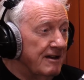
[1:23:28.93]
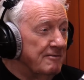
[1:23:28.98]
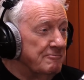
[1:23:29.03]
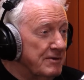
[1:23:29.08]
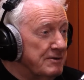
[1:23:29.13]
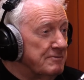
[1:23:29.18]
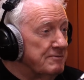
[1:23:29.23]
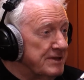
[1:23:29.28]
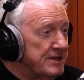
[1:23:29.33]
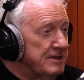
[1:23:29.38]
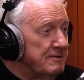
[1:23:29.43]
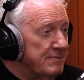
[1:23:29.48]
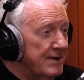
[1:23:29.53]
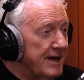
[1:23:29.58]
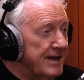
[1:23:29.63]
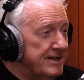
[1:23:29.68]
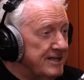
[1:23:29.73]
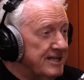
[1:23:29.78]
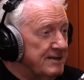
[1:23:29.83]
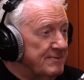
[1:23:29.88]
With the
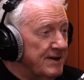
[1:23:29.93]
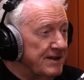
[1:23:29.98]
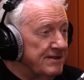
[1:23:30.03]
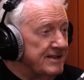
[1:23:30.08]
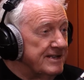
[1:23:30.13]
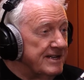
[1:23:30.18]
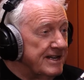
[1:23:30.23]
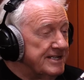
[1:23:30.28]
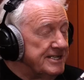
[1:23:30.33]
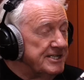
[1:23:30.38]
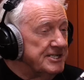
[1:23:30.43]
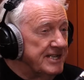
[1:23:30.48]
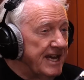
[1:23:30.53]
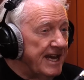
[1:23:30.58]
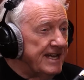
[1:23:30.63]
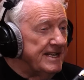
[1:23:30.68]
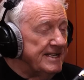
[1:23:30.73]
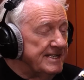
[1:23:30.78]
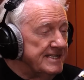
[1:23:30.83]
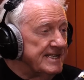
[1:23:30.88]
bait in the mouth, and it's
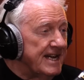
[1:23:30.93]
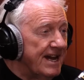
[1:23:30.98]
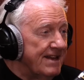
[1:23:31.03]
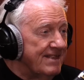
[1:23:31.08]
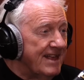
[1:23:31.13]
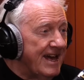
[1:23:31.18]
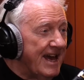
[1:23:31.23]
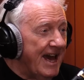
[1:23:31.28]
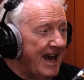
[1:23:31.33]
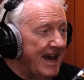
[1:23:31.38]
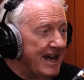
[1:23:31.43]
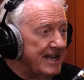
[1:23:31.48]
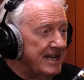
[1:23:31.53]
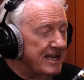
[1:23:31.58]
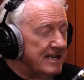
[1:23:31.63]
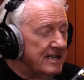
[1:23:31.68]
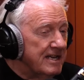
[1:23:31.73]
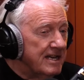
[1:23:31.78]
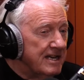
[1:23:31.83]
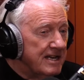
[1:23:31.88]
getting inside their
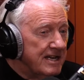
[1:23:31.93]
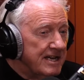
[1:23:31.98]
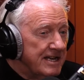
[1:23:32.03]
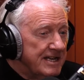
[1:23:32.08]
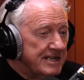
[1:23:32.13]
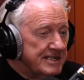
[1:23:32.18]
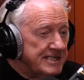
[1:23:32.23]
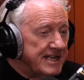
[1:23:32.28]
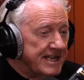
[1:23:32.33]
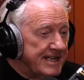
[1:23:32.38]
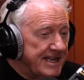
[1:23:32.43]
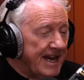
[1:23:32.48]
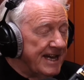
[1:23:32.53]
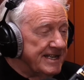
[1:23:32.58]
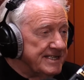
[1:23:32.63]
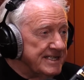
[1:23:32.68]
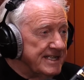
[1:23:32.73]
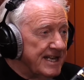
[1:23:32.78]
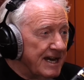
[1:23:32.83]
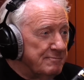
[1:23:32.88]
head to
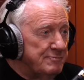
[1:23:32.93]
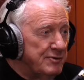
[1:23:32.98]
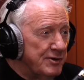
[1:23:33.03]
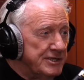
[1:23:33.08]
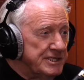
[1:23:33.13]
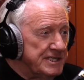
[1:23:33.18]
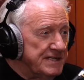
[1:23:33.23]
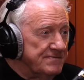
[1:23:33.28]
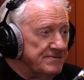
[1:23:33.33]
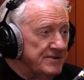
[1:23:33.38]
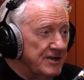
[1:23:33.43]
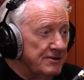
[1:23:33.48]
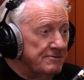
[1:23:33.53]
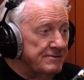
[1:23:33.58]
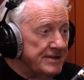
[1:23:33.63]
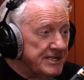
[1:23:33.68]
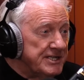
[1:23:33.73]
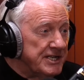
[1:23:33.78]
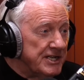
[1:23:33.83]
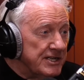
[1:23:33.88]
get to that point of no
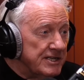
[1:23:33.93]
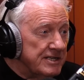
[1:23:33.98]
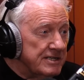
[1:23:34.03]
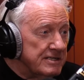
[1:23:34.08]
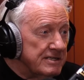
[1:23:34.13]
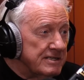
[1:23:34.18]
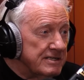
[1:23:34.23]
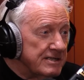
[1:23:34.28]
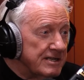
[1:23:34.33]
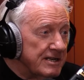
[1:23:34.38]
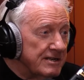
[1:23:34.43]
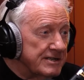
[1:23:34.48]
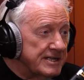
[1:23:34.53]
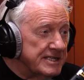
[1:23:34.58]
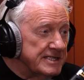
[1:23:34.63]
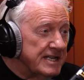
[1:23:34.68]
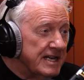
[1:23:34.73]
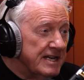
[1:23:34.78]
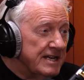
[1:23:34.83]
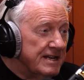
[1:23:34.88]
return,
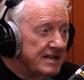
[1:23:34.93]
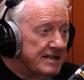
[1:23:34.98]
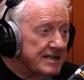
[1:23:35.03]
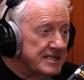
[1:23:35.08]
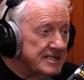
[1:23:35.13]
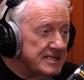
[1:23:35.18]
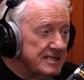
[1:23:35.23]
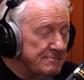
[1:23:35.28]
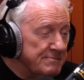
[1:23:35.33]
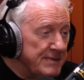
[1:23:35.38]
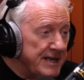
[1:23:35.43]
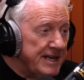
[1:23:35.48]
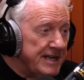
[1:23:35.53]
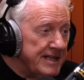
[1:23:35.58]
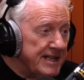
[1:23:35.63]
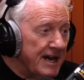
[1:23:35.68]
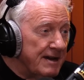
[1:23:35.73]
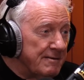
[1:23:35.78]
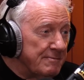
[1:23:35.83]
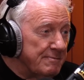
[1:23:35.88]
because the
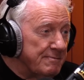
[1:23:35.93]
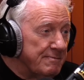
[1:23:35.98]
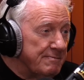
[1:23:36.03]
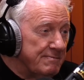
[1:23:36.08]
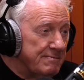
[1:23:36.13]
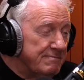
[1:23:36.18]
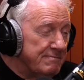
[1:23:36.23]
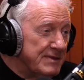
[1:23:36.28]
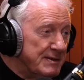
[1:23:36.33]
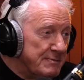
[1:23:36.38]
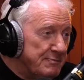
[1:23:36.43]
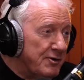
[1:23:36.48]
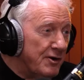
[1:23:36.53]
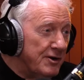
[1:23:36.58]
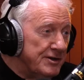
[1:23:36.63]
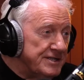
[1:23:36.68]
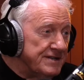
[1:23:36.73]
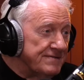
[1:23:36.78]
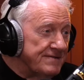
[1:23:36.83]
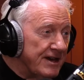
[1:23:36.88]
minute that the
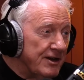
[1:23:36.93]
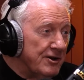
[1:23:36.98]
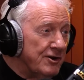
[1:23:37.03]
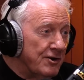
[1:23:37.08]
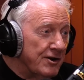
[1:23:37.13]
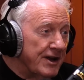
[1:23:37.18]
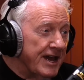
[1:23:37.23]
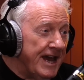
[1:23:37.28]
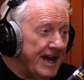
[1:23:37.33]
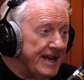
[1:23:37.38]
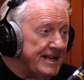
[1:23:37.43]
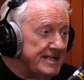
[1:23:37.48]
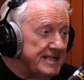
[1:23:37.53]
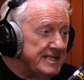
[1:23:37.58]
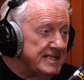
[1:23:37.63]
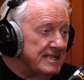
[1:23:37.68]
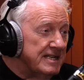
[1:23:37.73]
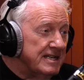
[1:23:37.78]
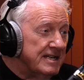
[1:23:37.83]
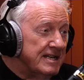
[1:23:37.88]
point of that hook
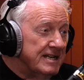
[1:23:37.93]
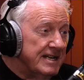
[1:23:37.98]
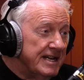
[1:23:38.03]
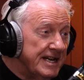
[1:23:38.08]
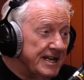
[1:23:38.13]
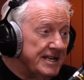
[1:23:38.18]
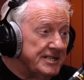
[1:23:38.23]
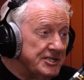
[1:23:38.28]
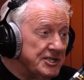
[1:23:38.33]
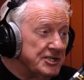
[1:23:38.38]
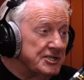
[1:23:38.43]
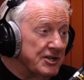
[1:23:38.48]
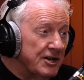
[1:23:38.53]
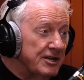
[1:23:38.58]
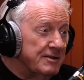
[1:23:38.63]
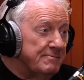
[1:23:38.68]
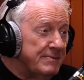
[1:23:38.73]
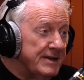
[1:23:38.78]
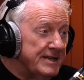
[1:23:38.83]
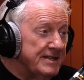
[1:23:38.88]
hits, it's just
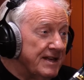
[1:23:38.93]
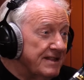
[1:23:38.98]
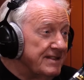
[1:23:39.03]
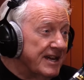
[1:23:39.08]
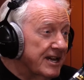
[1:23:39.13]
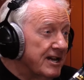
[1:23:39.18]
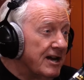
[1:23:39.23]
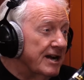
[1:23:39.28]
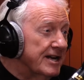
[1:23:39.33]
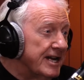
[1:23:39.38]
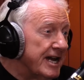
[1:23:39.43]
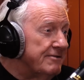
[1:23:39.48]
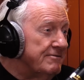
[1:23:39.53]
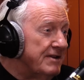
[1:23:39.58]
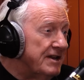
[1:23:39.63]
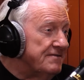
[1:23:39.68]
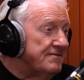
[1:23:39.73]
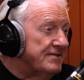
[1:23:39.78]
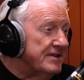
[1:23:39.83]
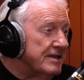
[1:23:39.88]
got to be that they can't get
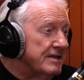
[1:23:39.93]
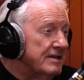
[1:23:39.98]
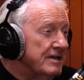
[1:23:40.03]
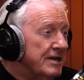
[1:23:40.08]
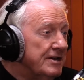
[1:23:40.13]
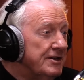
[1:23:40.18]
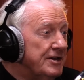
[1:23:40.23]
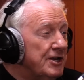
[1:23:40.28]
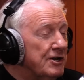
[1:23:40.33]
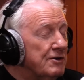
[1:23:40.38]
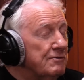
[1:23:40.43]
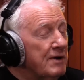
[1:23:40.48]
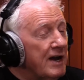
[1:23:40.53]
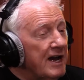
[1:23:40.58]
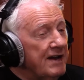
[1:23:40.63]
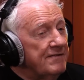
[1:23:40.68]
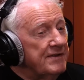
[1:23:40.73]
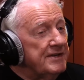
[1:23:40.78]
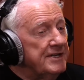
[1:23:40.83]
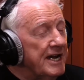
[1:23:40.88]
rid of it.
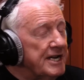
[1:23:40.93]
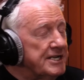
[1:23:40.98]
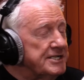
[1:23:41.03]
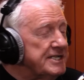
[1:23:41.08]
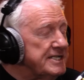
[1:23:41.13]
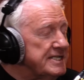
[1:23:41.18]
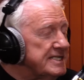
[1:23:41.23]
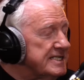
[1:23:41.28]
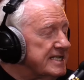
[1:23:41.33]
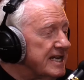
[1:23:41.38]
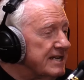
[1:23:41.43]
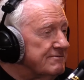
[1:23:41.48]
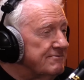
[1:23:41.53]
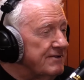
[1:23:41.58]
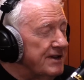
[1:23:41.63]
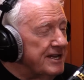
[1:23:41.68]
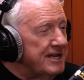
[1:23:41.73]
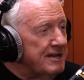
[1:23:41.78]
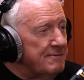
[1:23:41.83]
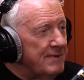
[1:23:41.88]
Whatever Nash is
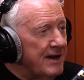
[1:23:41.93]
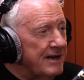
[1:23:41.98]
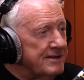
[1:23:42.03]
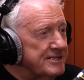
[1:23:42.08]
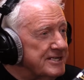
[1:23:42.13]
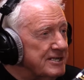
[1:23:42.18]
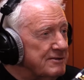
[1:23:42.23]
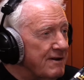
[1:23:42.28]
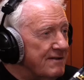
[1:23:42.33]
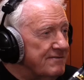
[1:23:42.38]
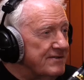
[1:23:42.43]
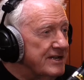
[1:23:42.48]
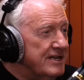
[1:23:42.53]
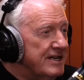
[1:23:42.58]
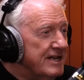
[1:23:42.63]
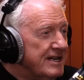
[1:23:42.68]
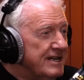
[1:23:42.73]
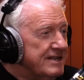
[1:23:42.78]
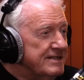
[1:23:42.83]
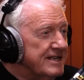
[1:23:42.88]
written about it, whatever,
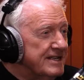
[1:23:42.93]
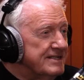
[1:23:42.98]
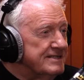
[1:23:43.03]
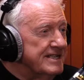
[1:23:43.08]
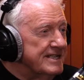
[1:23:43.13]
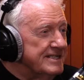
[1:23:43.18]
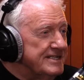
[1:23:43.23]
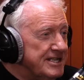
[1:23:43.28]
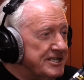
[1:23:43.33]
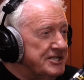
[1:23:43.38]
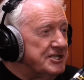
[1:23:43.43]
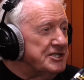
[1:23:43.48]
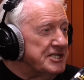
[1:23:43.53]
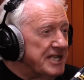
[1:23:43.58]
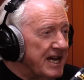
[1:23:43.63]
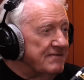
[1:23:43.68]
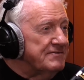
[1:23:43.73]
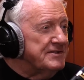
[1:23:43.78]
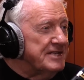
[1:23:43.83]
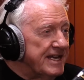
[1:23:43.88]
that you
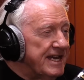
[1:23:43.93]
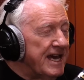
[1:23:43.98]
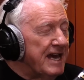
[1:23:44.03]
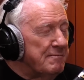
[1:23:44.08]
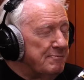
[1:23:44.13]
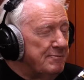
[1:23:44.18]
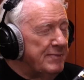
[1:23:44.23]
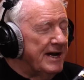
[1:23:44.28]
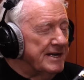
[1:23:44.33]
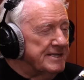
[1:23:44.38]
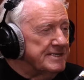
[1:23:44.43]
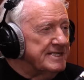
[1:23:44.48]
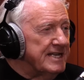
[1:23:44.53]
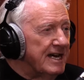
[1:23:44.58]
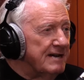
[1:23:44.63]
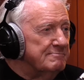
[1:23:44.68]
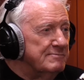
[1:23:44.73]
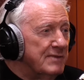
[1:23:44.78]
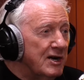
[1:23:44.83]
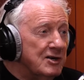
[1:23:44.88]
just have to get past
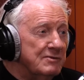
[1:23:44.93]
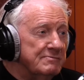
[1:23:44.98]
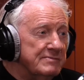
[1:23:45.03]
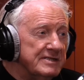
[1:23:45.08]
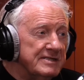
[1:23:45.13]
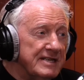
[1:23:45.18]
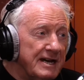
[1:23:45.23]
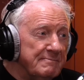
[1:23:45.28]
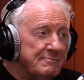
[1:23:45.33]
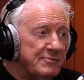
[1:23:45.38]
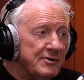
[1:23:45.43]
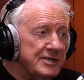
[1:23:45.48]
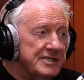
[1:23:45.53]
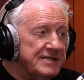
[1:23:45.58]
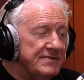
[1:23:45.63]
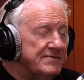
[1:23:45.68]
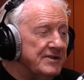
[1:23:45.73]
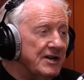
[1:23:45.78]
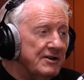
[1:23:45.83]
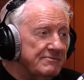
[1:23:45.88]
that moment, that
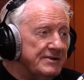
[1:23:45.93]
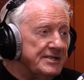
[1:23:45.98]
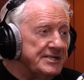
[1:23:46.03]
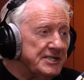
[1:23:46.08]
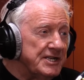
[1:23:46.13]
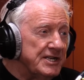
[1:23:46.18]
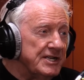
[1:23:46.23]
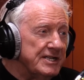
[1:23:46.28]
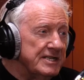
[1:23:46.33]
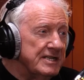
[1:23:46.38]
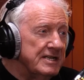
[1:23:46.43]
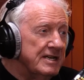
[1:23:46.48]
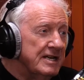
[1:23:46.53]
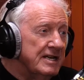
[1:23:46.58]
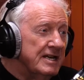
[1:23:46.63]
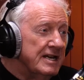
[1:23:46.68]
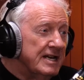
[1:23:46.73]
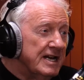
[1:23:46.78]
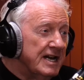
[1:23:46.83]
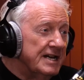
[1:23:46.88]
point of no return,
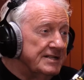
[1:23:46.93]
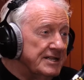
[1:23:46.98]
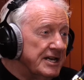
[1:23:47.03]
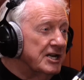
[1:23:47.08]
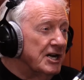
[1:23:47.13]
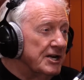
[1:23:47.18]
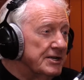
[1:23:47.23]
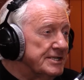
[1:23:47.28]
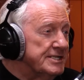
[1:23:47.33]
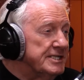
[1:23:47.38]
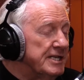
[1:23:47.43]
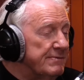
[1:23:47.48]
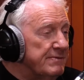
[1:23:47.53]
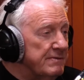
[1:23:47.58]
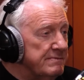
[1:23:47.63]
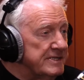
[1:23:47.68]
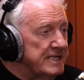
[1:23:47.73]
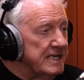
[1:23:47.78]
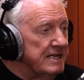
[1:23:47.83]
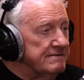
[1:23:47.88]
and they can't stop
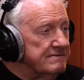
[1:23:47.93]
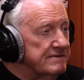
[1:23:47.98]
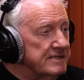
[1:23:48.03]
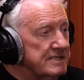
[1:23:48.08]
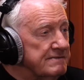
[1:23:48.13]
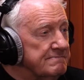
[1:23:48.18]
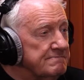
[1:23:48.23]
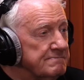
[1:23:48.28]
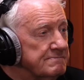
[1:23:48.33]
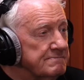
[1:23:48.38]
themselves.